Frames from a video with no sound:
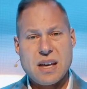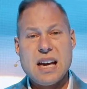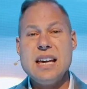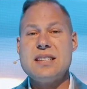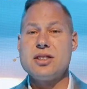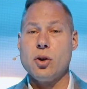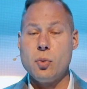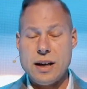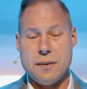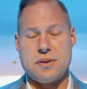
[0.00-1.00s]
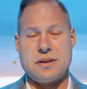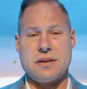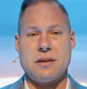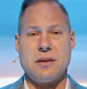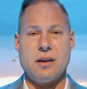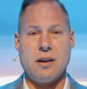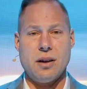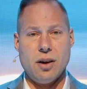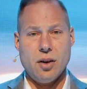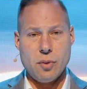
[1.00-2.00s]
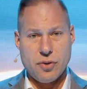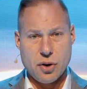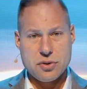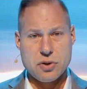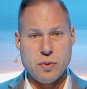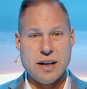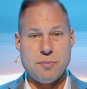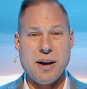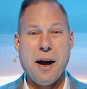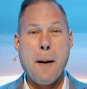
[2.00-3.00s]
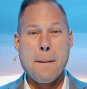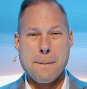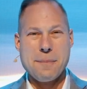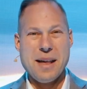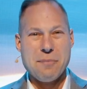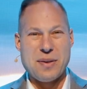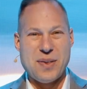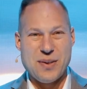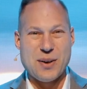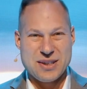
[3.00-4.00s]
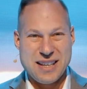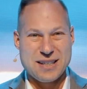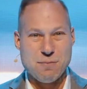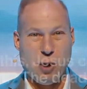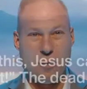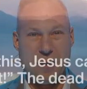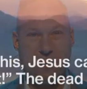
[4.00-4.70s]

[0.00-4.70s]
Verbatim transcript: He still weeps with those who weep. But then there's this moment.